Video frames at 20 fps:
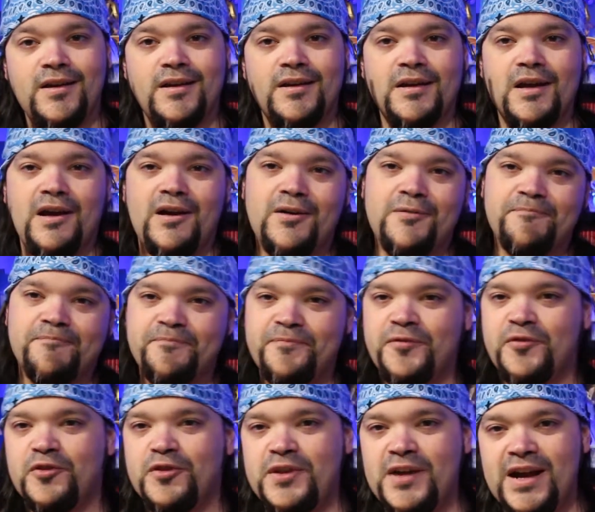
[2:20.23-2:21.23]
Now,
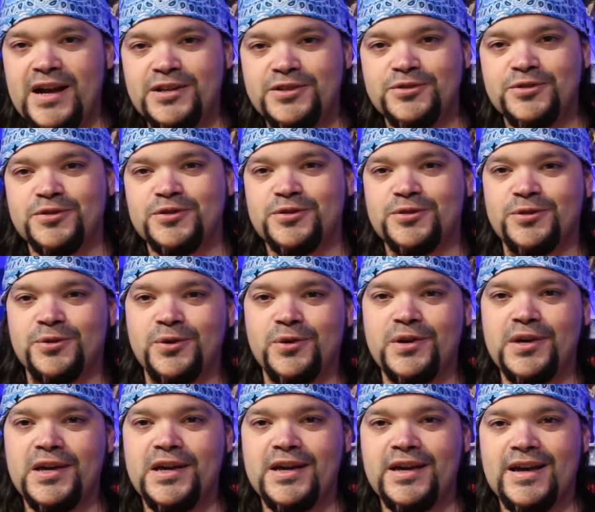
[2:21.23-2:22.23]
for the actual
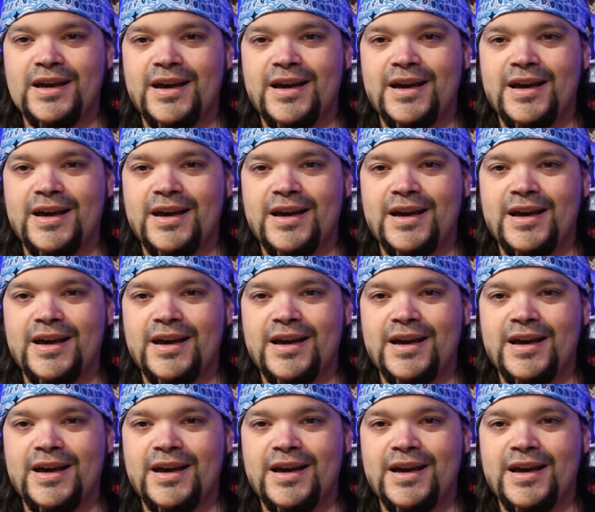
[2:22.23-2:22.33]
story,